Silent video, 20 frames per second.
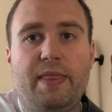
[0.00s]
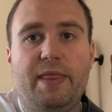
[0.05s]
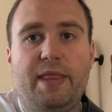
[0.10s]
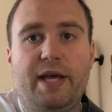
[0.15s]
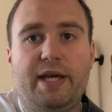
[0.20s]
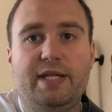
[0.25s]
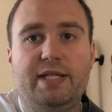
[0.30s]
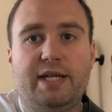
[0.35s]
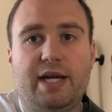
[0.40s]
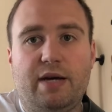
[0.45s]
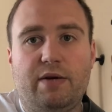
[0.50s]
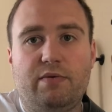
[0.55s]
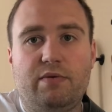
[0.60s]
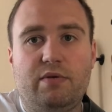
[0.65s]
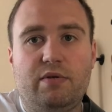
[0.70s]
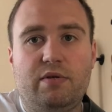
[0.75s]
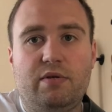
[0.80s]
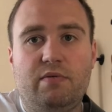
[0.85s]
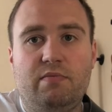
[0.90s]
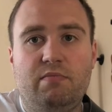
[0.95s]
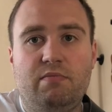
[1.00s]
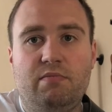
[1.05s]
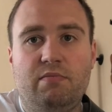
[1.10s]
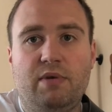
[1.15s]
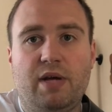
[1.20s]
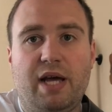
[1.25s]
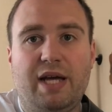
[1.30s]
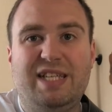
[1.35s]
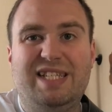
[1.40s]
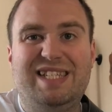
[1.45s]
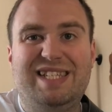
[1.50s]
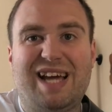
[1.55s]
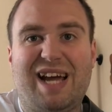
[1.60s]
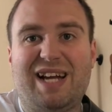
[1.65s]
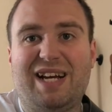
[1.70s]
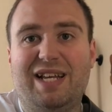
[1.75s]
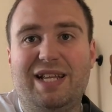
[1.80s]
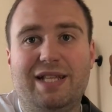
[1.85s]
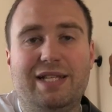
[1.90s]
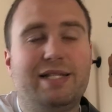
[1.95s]
they sound
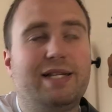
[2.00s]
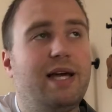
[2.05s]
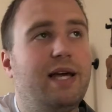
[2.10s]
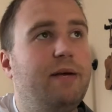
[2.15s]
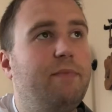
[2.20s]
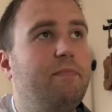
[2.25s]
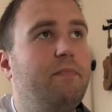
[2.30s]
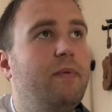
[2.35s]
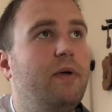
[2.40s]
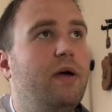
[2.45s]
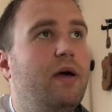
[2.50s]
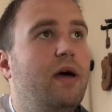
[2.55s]
exactly the same.